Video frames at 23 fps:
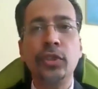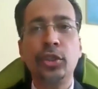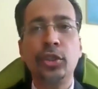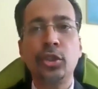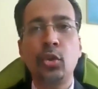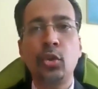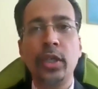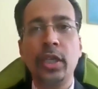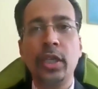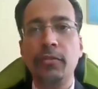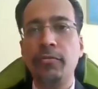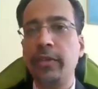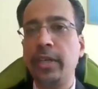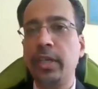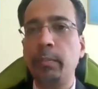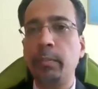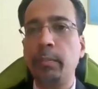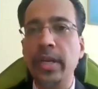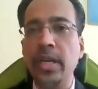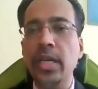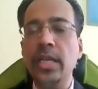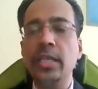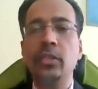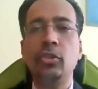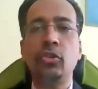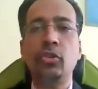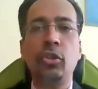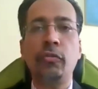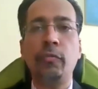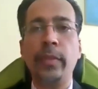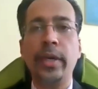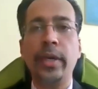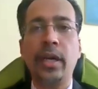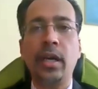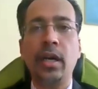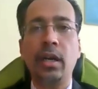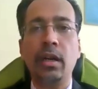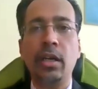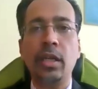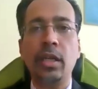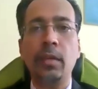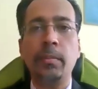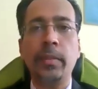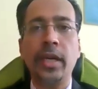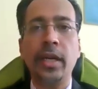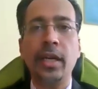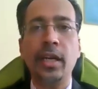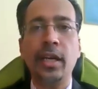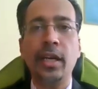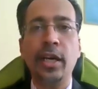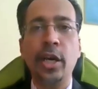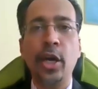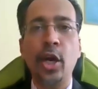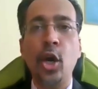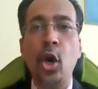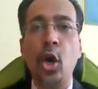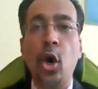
which could affect millions of my countrymen